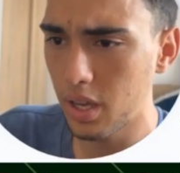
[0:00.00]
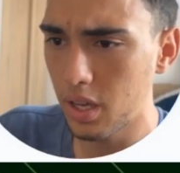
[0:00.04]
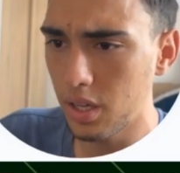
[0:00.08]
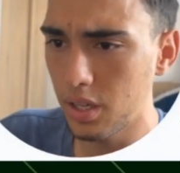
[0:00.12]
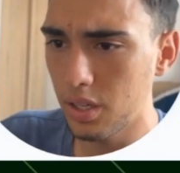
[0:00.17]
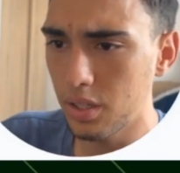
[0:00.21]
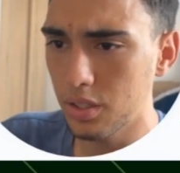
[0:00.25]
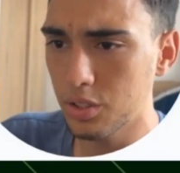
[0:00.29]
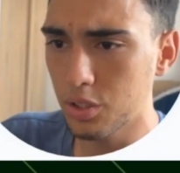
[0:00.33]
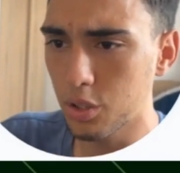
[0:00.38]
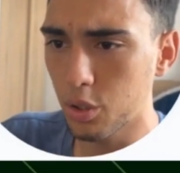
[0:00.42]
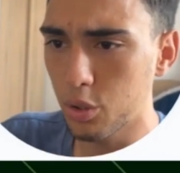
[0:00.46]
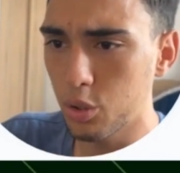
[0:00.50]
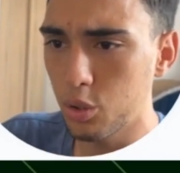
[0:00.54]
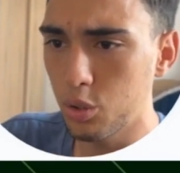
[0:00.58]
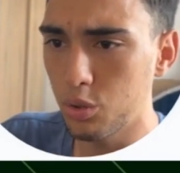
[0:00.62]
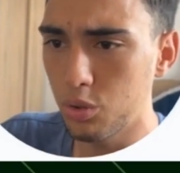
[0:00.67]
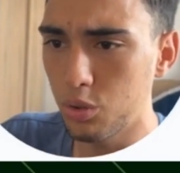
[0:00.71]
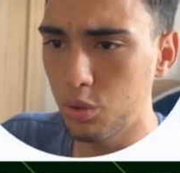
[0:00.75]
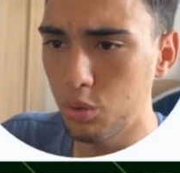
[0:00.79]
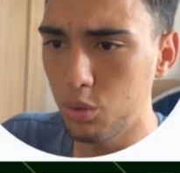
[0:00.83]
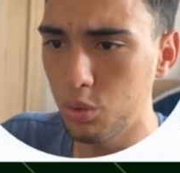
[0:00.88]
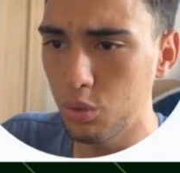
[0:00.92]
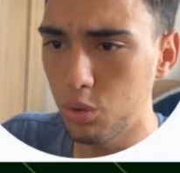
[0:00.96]
So
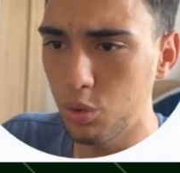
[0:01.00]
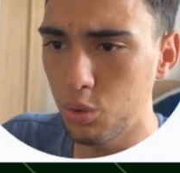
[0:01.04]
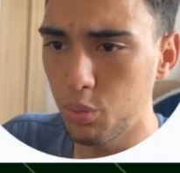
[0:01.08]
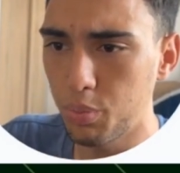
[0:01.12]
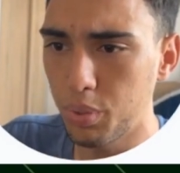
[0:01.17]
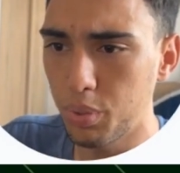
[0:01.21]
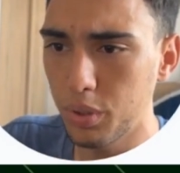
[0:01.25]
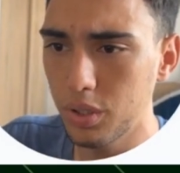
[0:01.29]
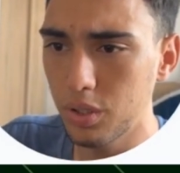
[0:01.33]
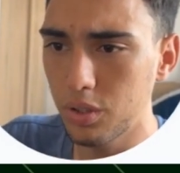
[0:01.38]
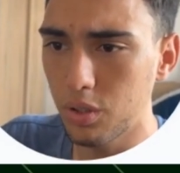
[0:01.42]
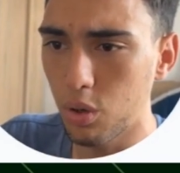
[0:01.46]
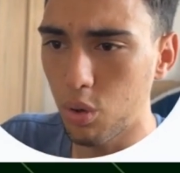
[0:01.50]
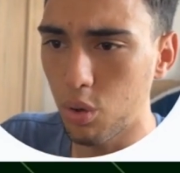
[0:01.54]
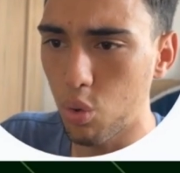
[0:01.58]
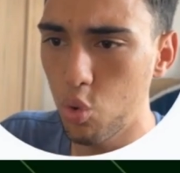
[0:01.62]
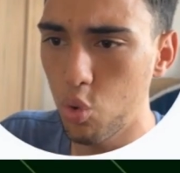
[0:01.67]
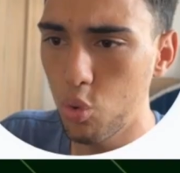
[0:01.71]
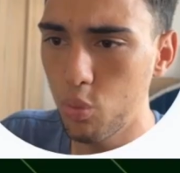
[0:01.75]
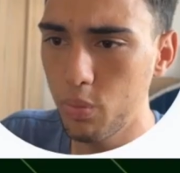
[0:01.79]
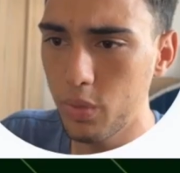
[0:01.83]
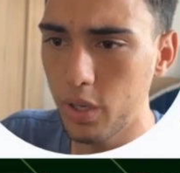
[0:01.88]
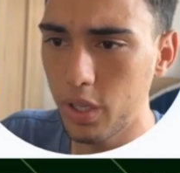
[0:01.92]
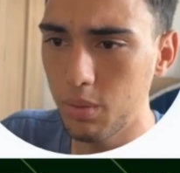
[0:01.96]
you put the
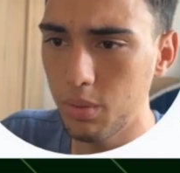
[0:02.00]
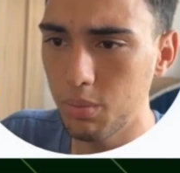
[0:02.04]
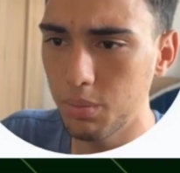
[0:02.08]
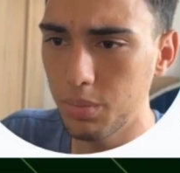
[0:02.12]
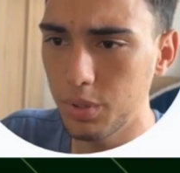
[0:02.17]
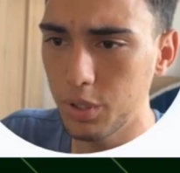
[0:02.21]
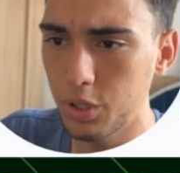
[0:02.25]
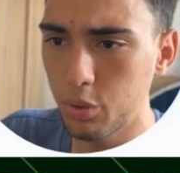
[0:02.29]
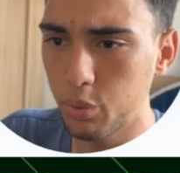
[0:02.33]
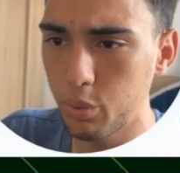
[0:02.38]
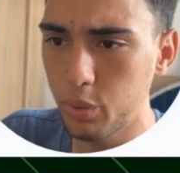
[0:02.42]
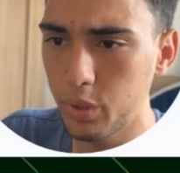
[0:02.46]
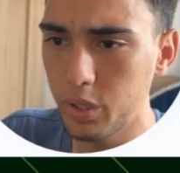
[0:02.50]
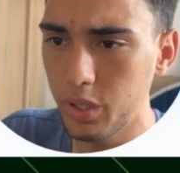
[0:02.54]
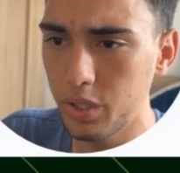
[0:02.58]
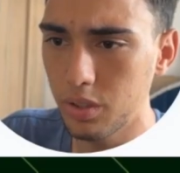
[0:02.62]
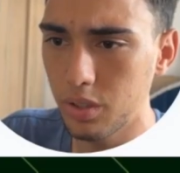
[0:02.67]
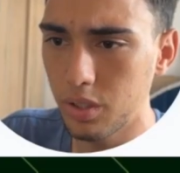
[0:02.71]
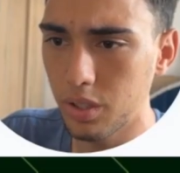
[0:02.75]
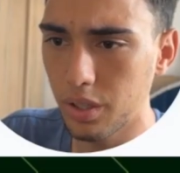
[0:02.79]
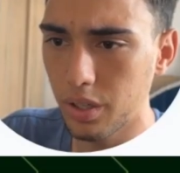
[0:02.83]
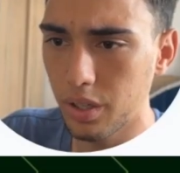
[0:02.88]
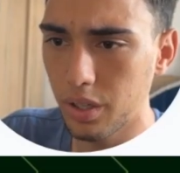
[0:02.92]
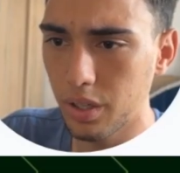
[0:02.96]
in
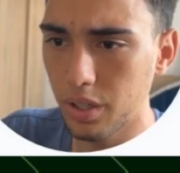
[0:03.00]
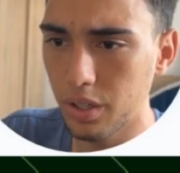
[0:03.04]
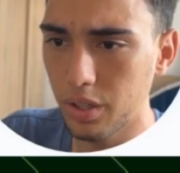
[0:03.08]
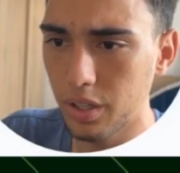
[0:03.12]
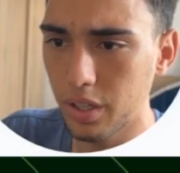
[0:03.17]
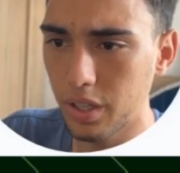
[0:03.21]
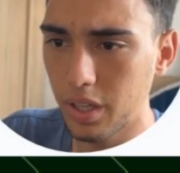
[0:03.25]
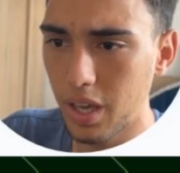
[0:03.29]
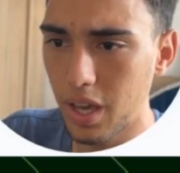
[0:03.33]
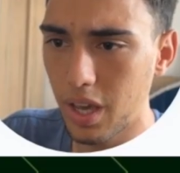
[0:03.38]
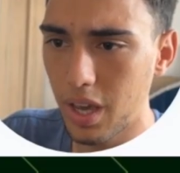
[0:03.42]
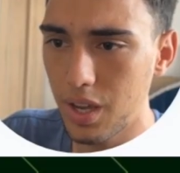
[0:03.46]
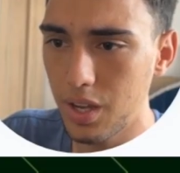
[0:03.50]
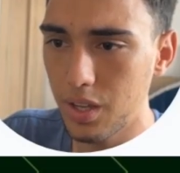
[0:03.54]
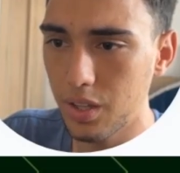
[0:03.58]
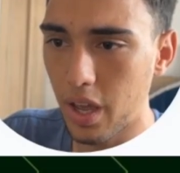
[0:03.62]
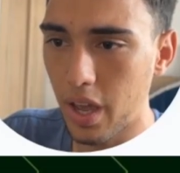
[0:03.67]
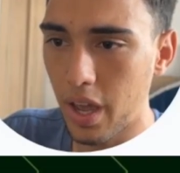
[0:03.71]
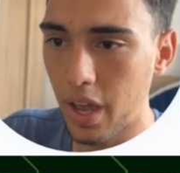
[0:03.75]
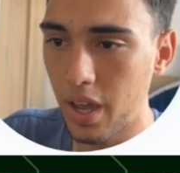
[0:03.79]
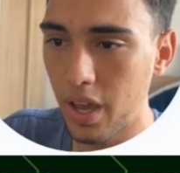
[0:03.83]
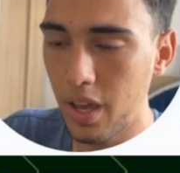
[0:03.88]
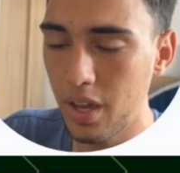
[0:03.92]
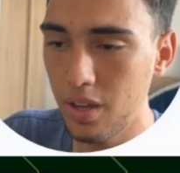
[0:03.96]
between the K and the
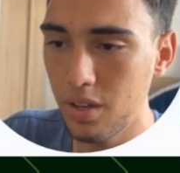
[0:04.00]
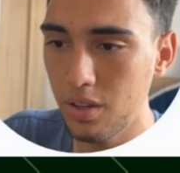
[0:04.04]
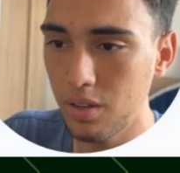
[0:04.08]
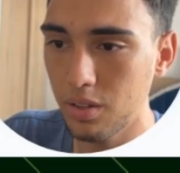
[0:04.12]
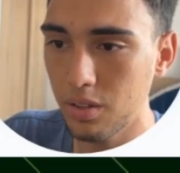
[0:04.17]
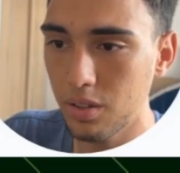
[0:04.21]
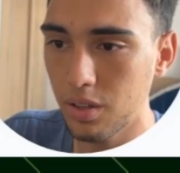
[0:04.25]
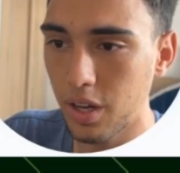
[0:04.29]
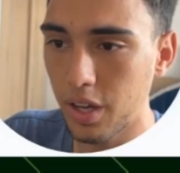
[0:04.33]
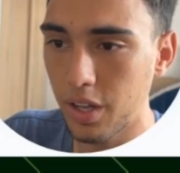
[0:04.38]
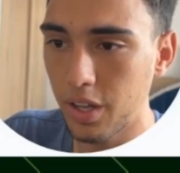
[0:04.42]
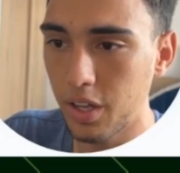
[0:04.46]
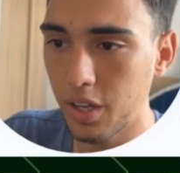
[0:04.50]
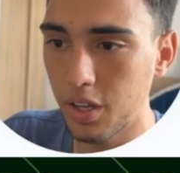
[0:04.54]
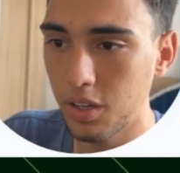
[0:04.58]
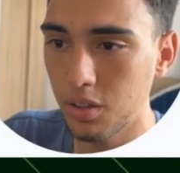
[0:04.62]
A, and